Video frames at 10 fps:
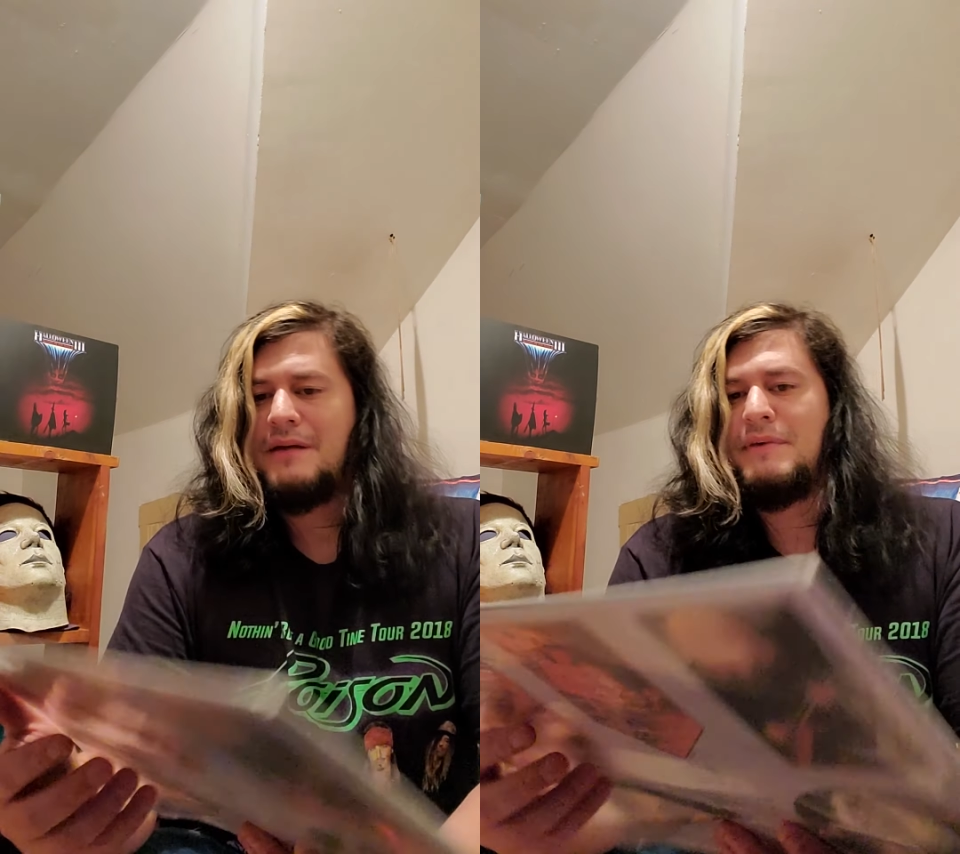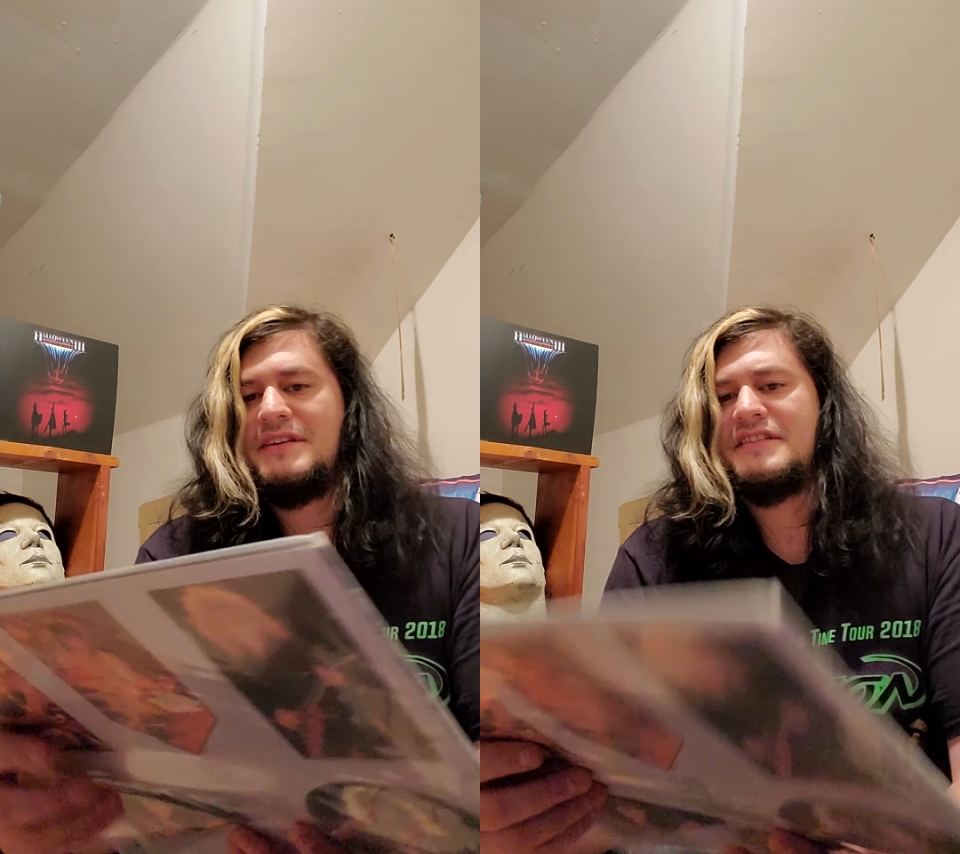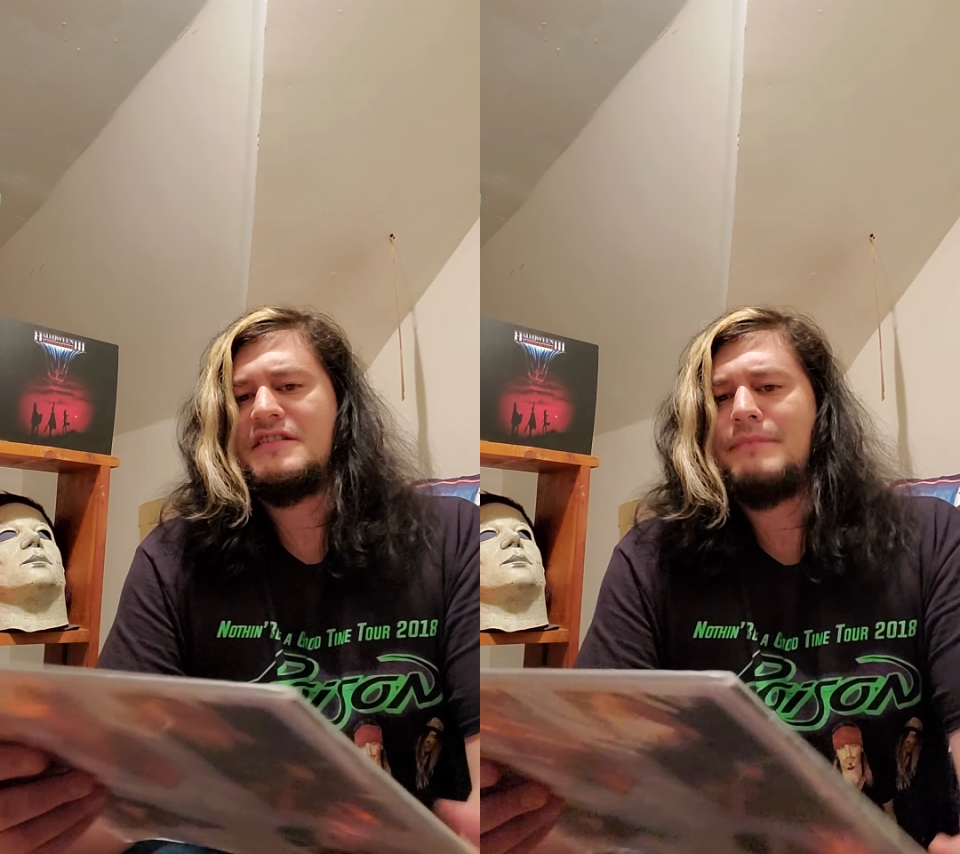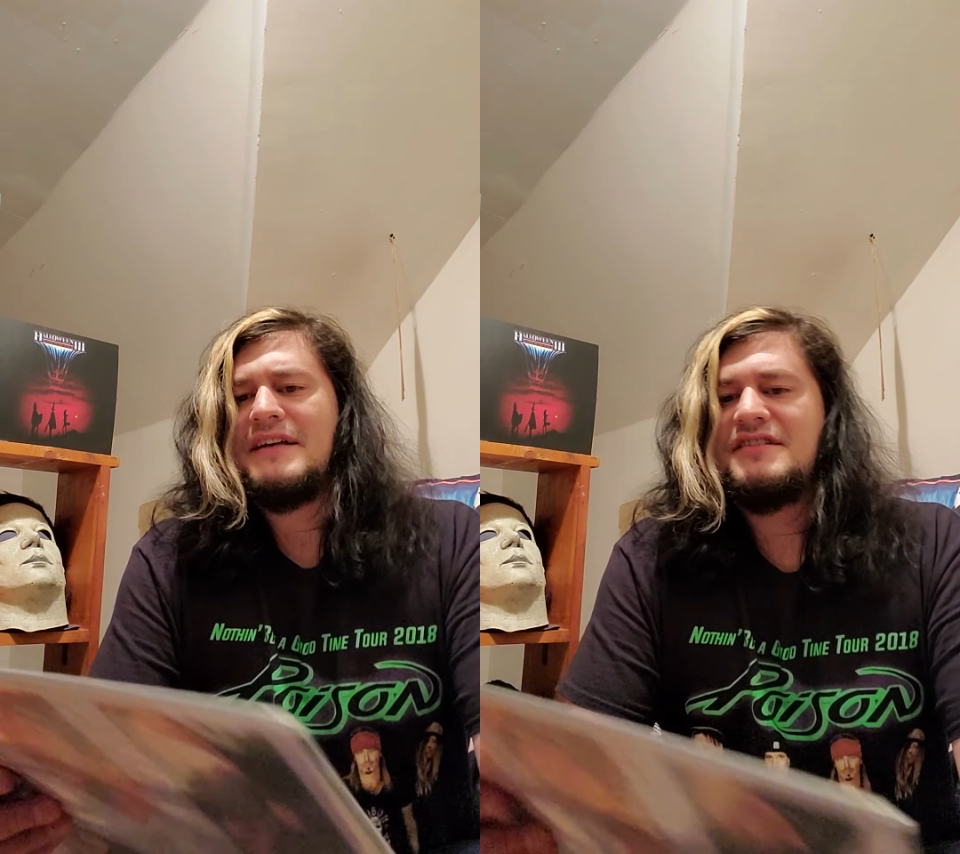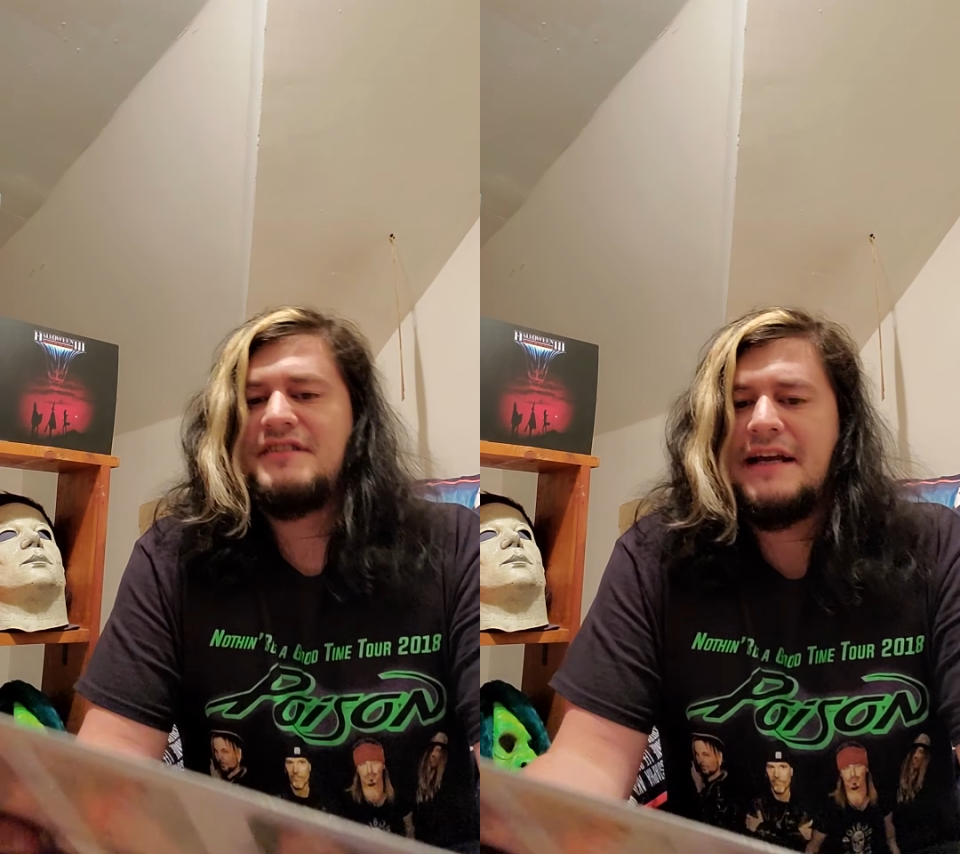But this is my
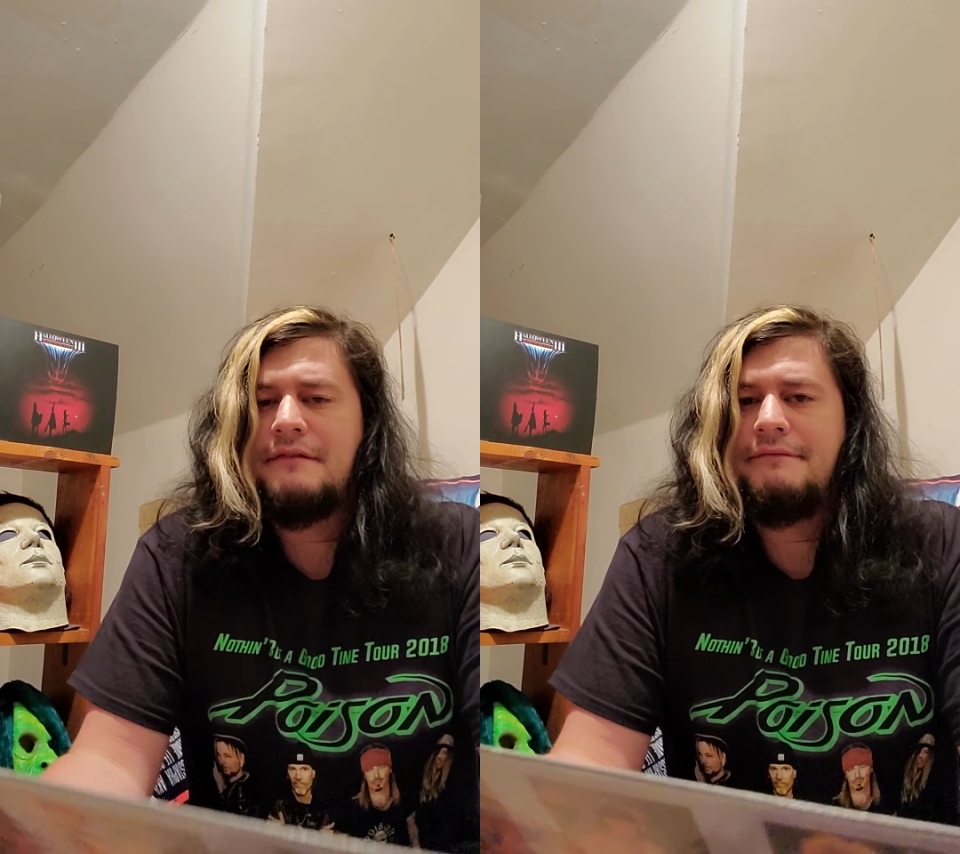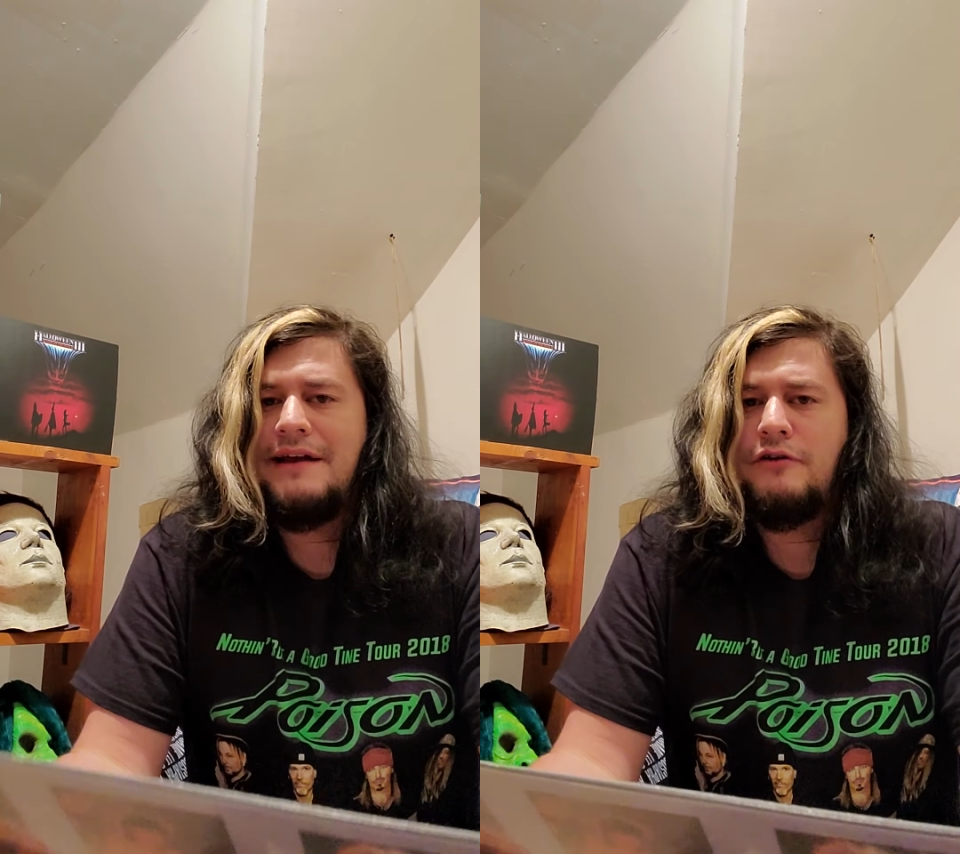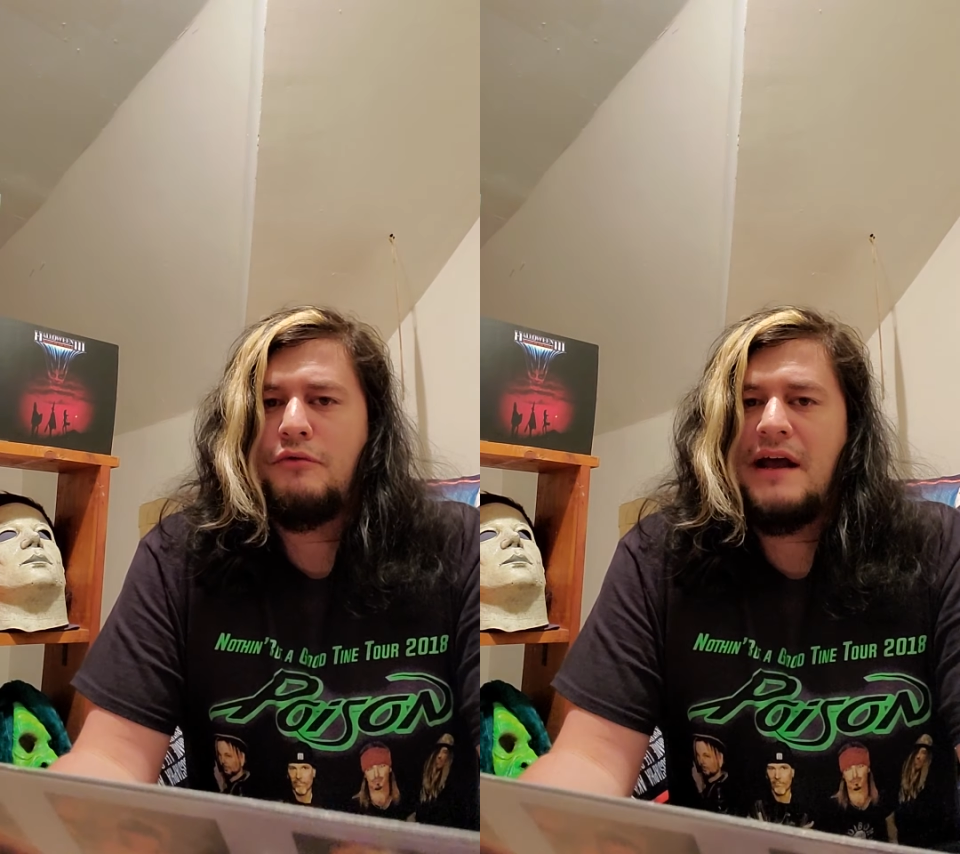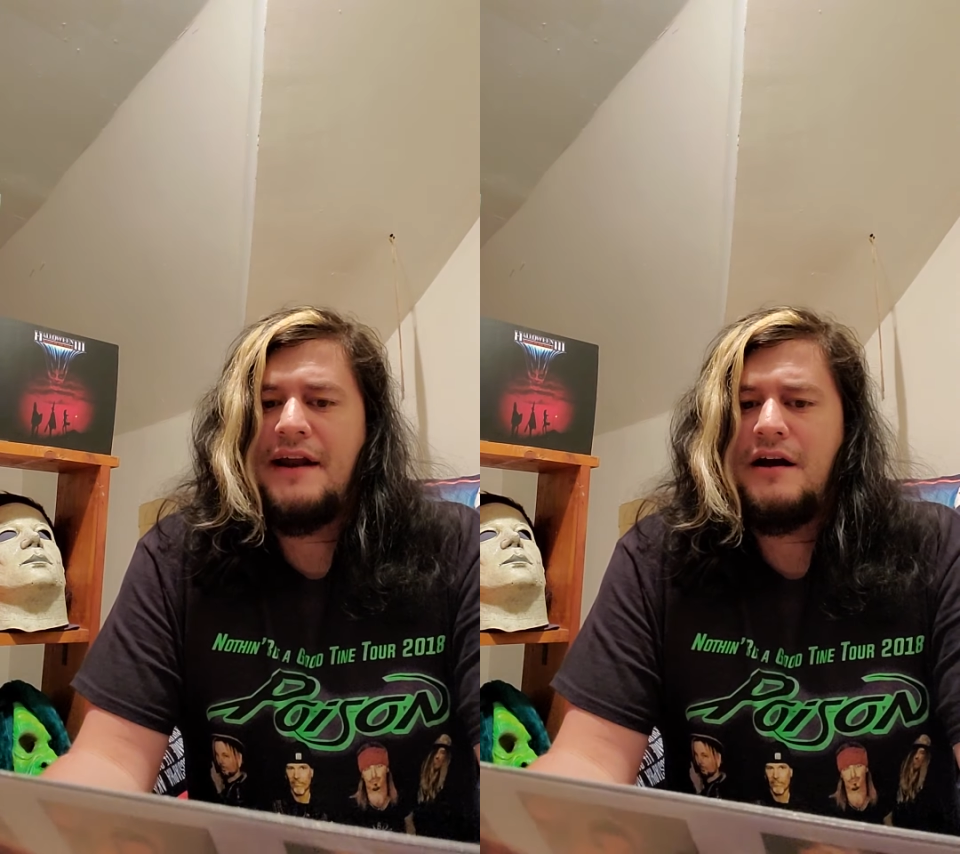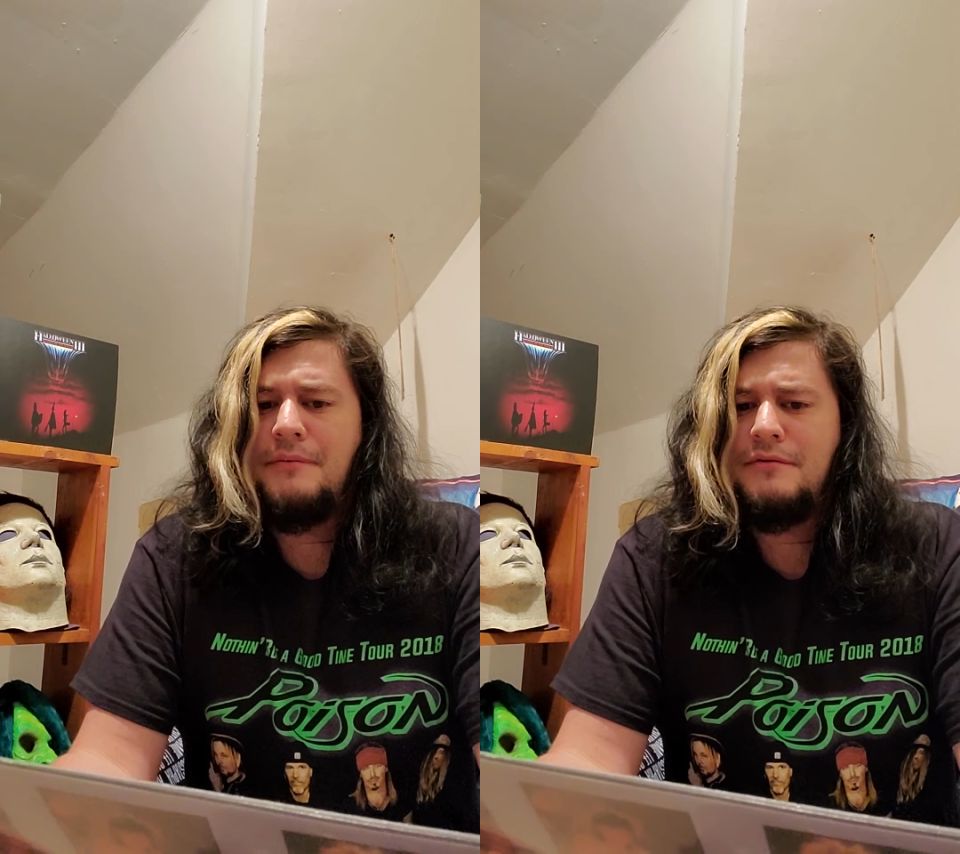second favorite
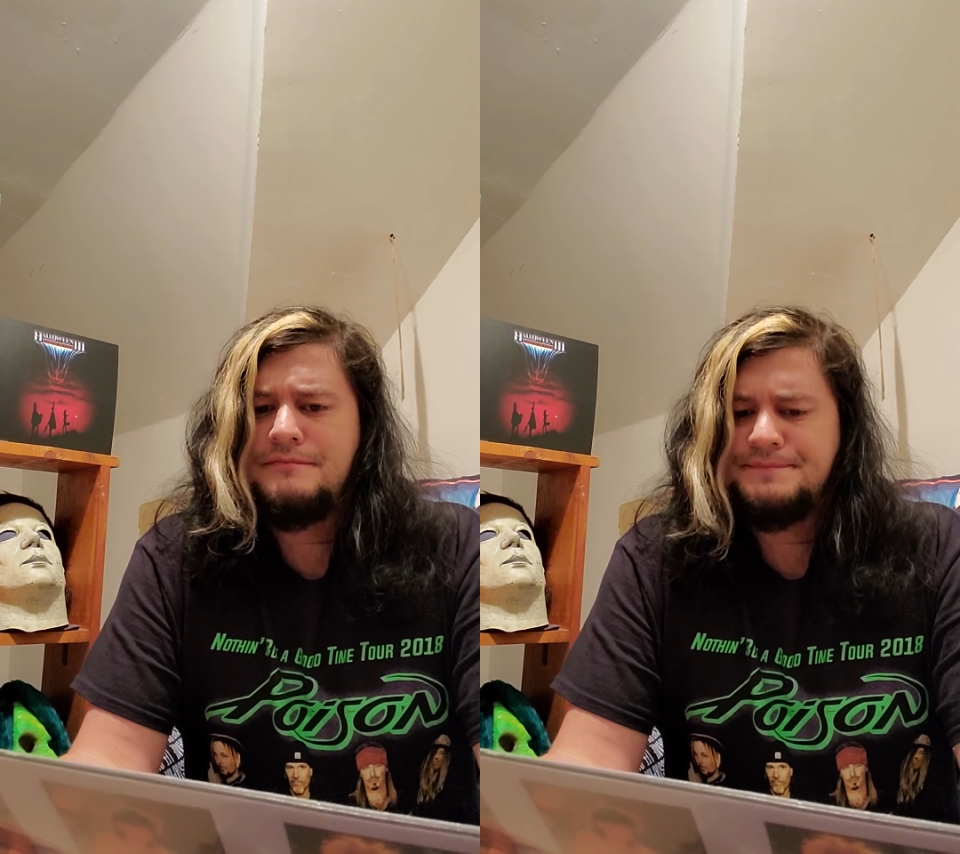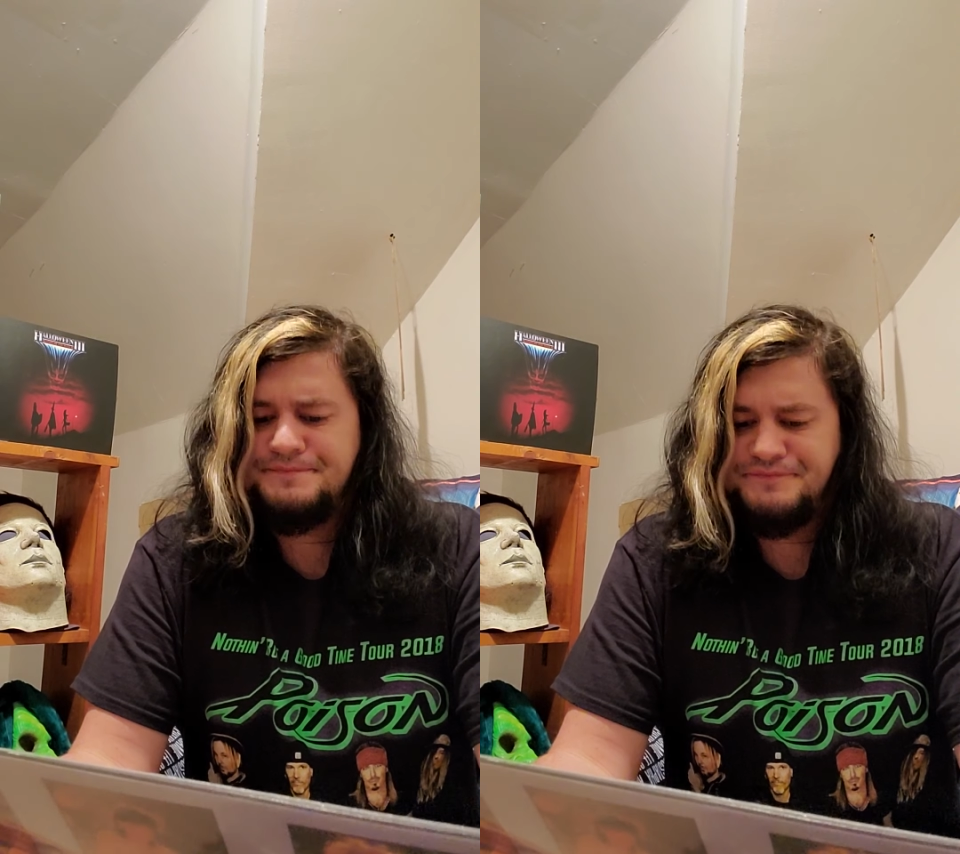Ratt album.